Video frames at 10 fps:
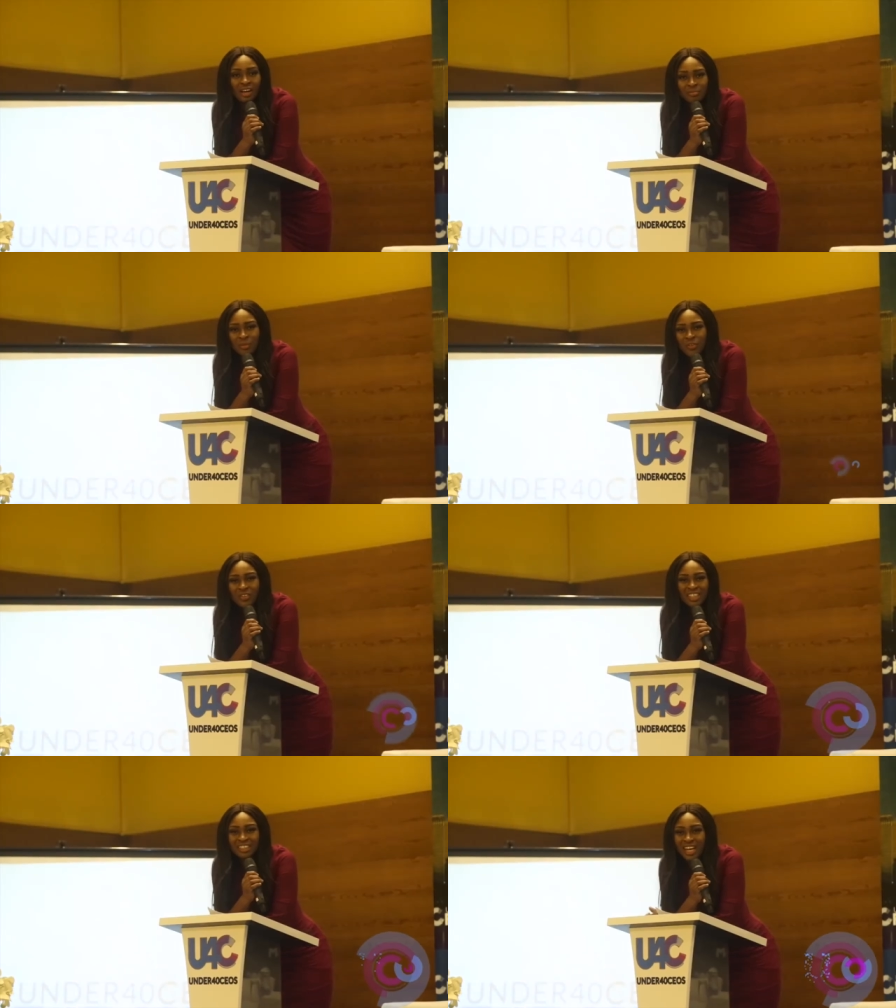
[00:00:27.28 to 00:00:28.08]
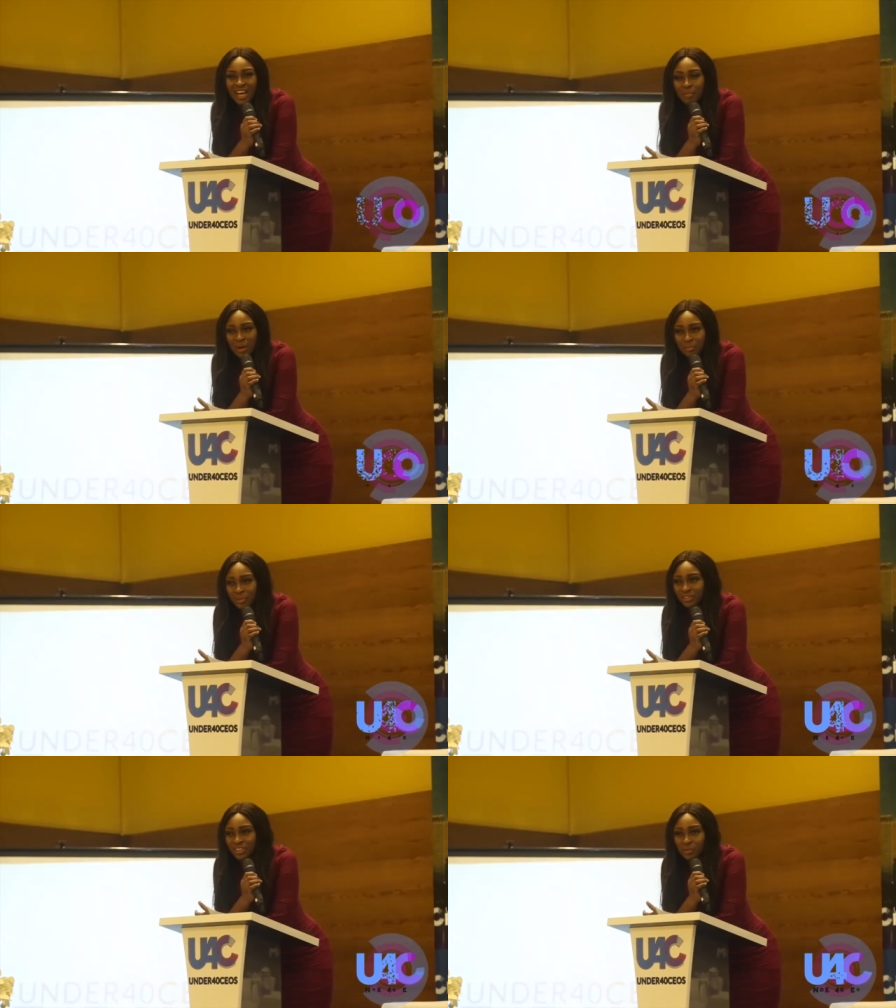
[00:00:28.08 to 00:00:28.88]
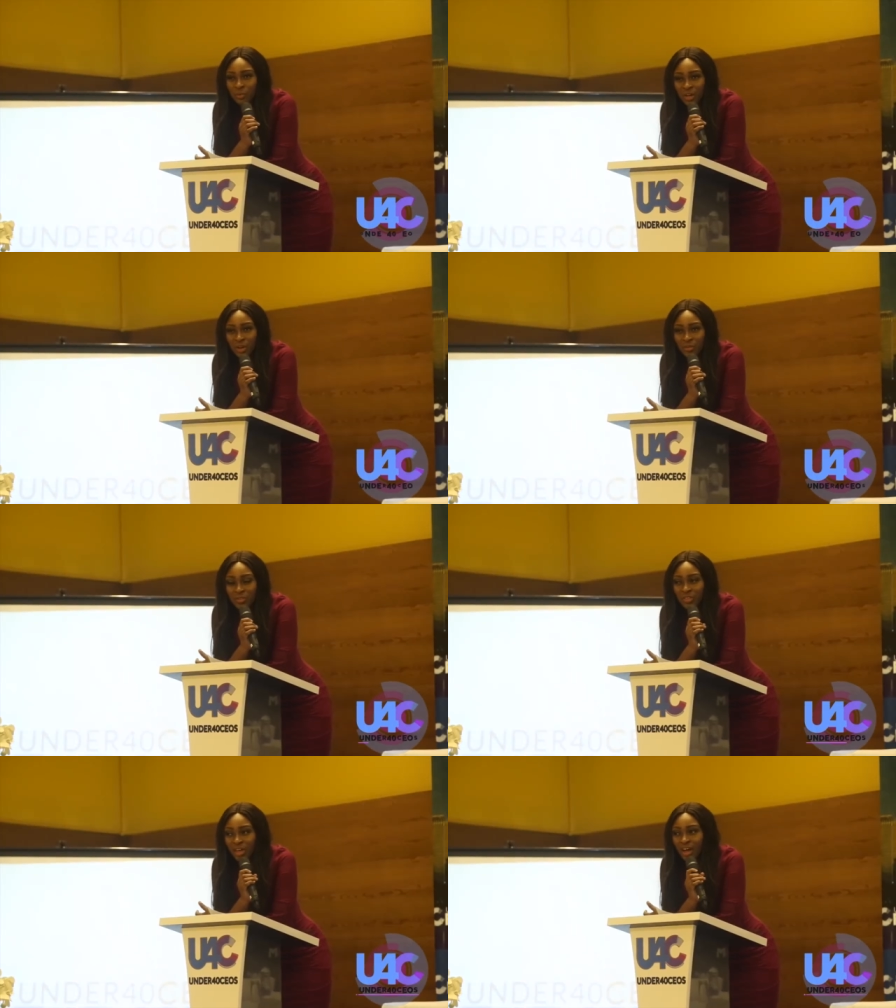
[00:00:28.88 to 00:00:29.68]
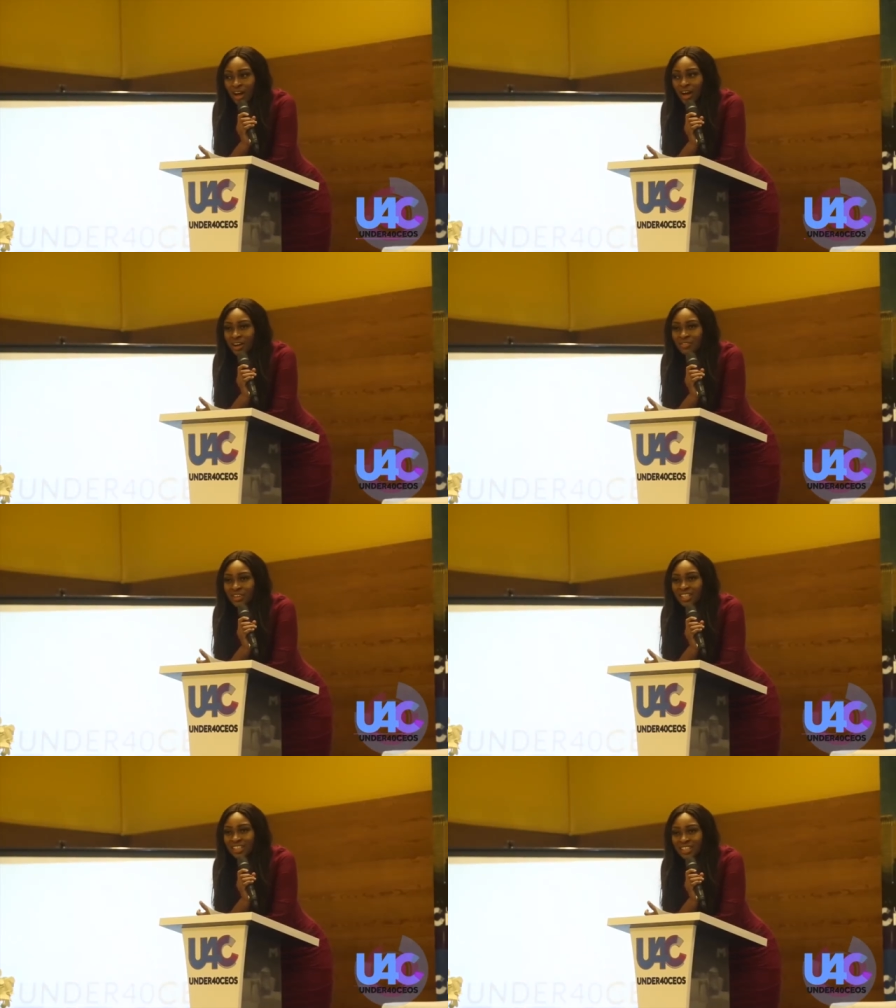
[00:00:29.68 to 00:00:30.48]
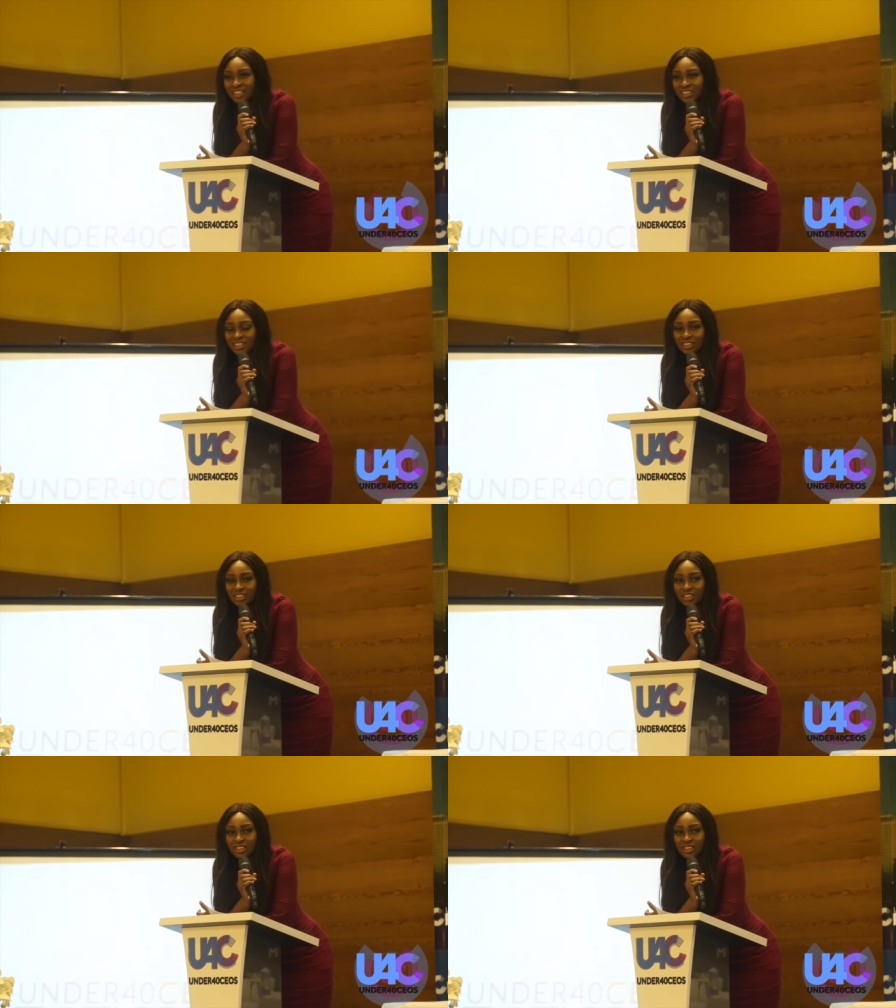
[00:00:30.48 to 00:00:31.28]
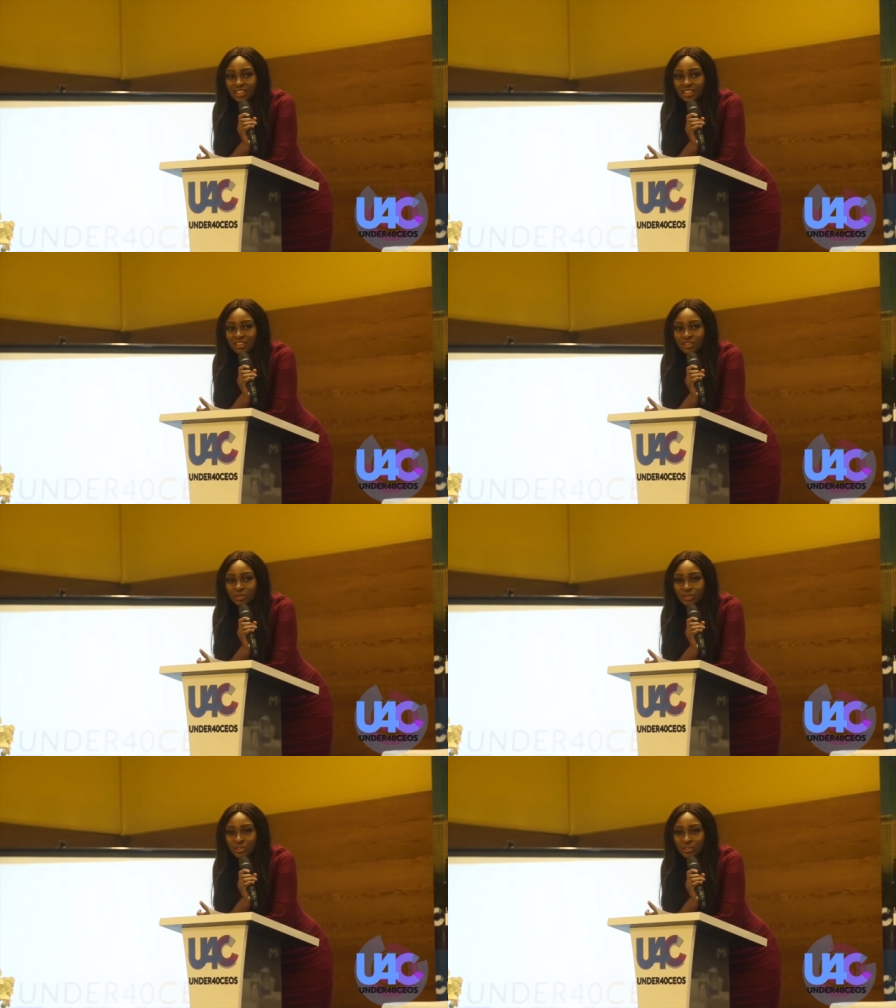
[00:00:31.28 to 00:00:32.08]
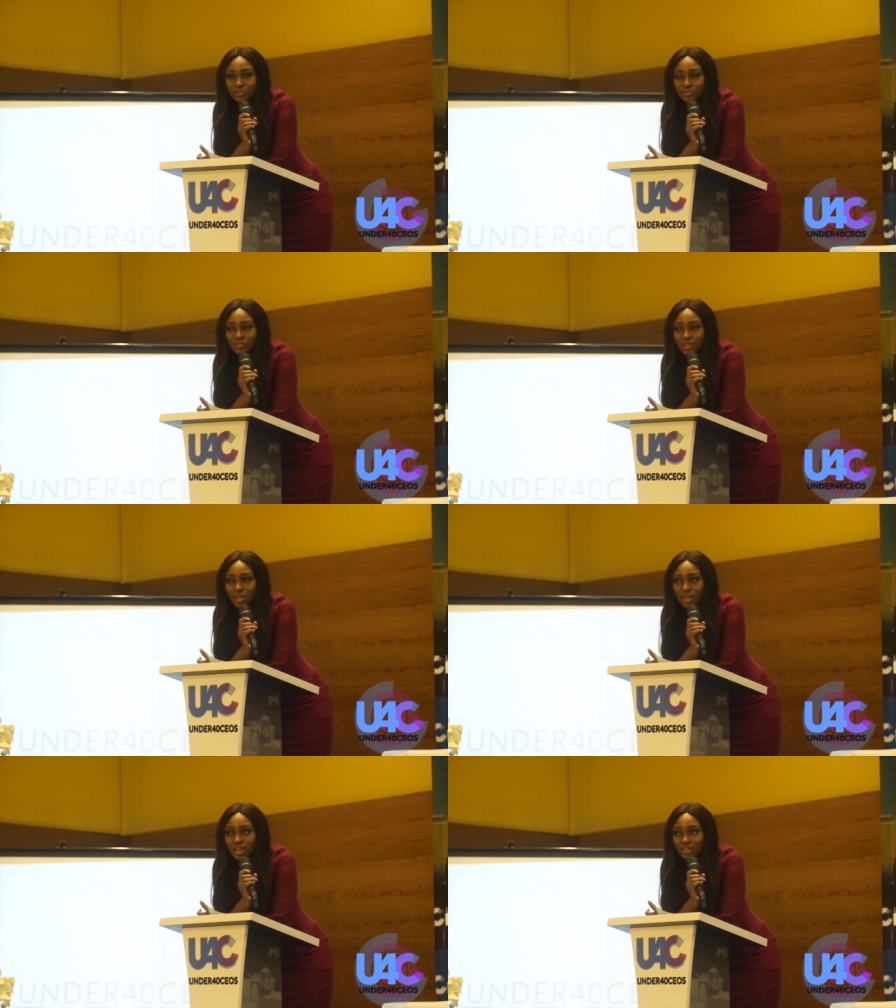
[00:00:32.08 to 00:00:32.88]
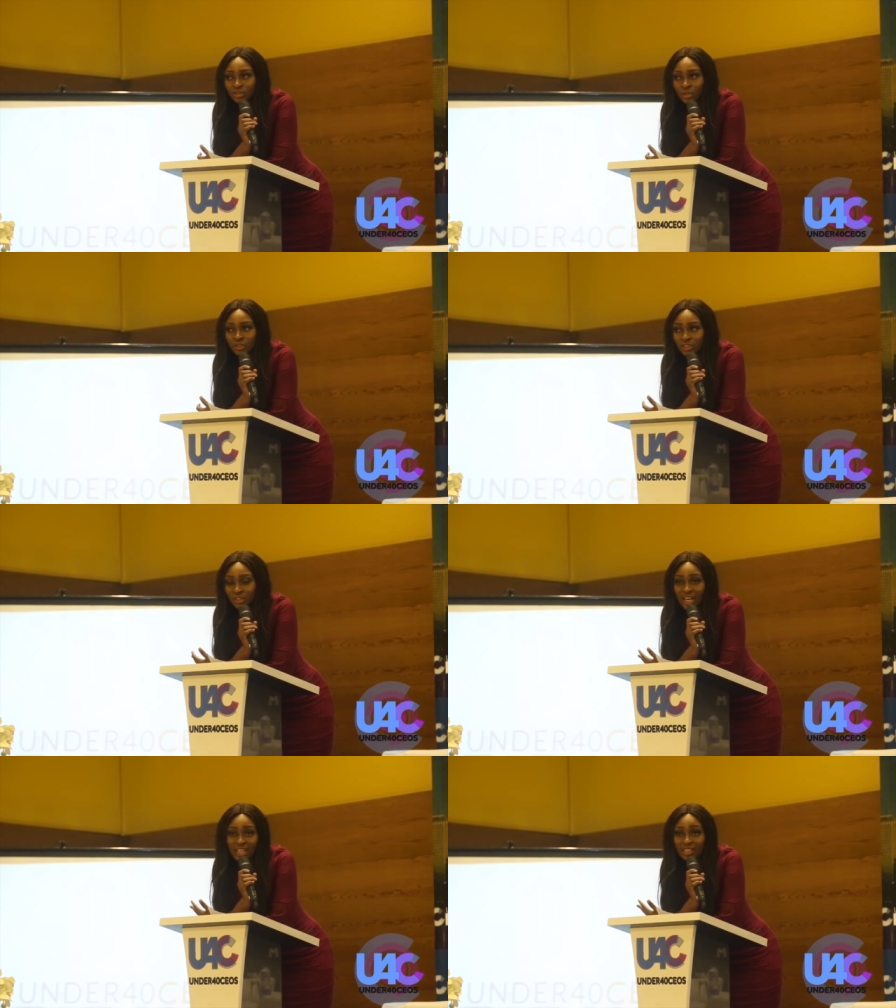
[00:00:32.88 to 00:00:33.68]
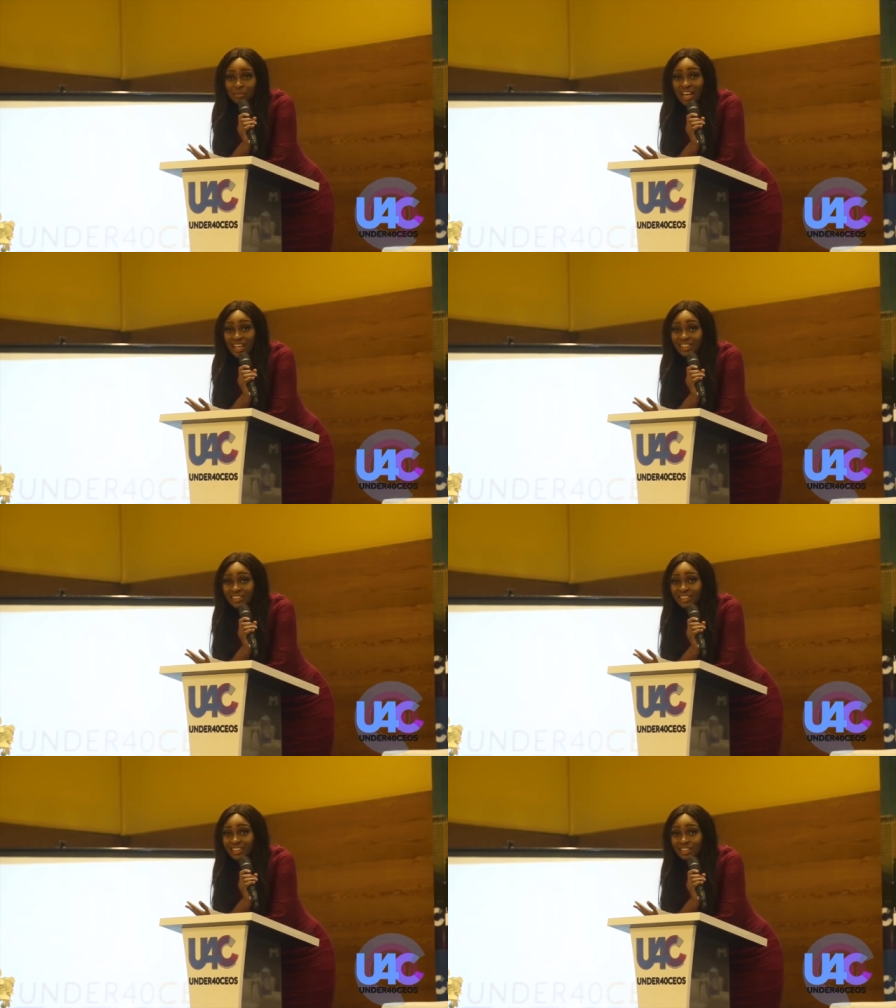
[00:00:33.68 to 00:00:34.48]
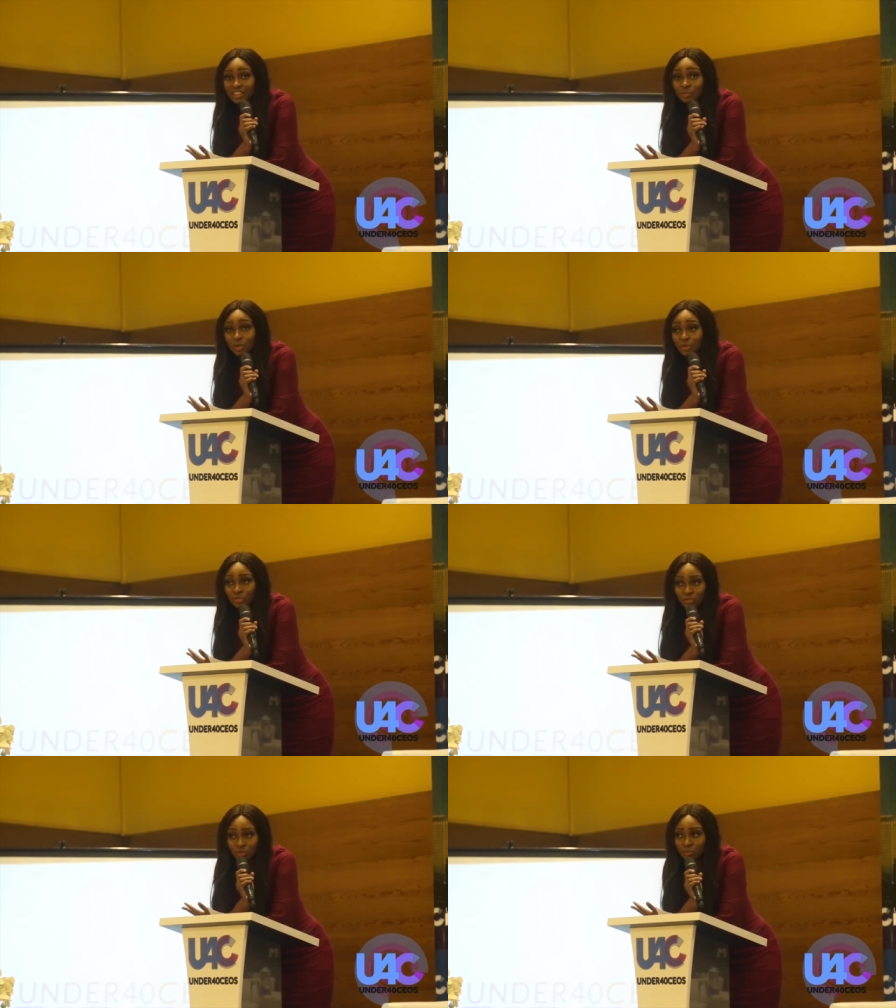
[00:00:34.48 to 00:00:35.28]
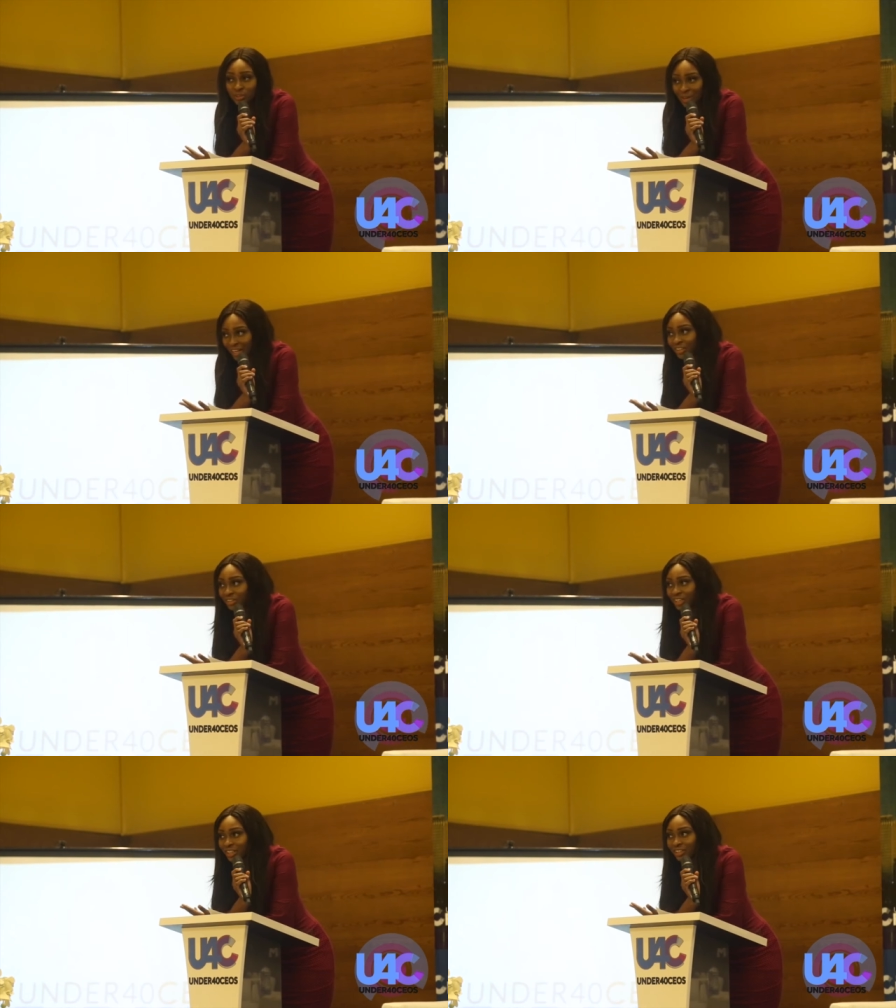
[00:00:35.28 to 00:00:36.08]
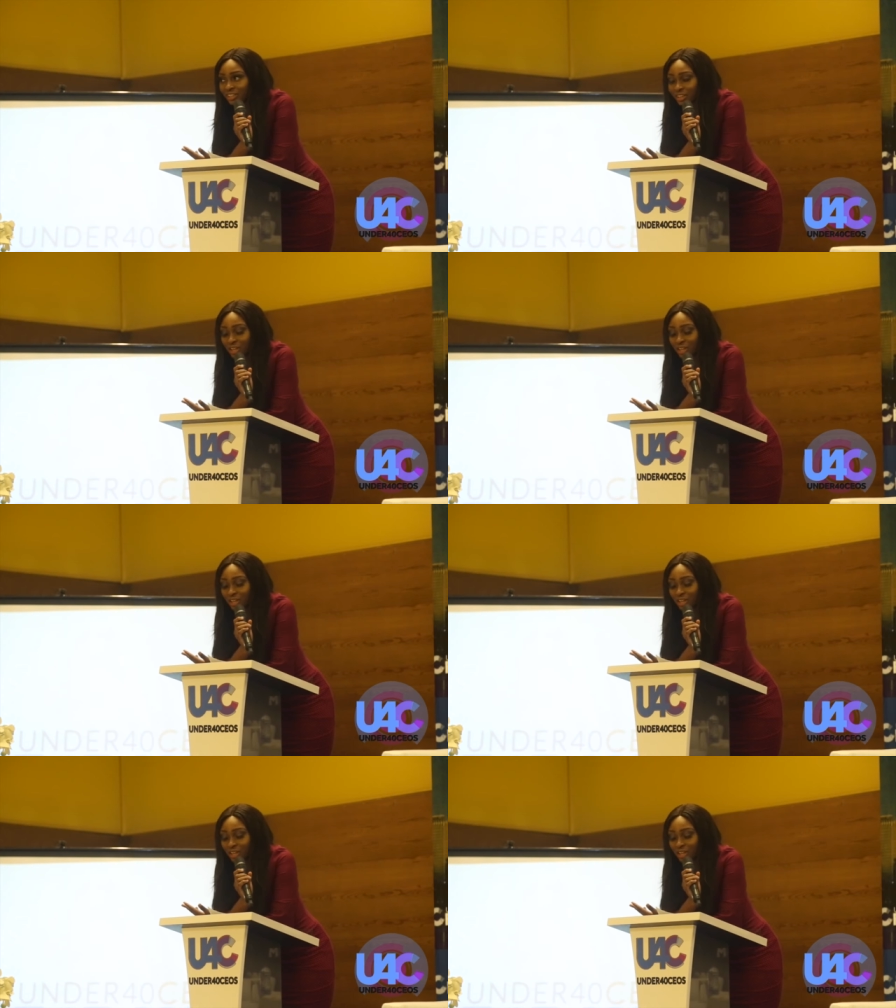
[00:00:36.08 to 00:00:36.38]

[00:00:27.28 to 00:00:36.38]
Before I start about building wealth, I really need to sort of talk to you guys. I'm glad it's a small group, so I can look at each